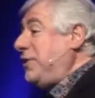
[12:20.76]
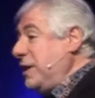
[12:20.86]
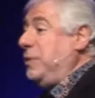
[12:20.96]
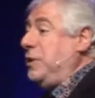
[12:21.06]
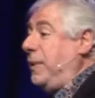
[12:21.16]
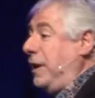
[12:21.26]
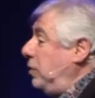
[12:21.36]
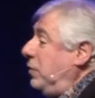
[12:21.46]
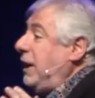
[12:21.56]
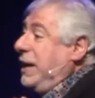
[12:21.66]
theme of the
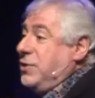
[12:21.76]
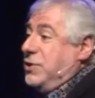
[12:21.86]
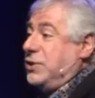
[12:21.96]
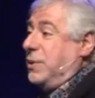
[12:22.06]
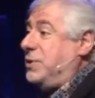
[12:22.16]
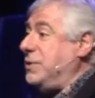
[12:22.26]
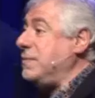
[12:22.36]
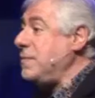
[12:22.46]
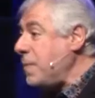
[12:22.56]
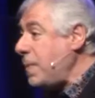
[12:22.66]
Bible? Relationships.
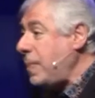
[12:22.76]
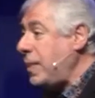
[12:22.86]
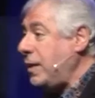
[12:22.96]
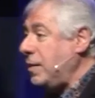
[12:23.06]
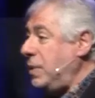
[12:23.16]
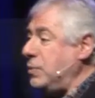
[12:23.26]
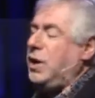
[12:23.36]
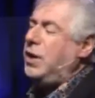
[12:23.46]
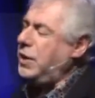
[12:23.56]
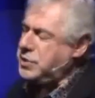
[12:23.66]
It was,
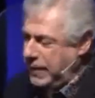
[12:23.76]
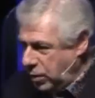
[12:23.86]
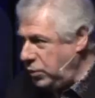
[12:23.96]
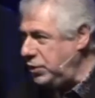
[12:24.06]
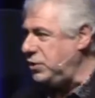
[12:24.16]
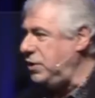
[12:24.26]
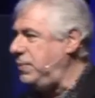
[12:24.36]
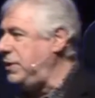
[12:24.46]
oh no, it's about worship,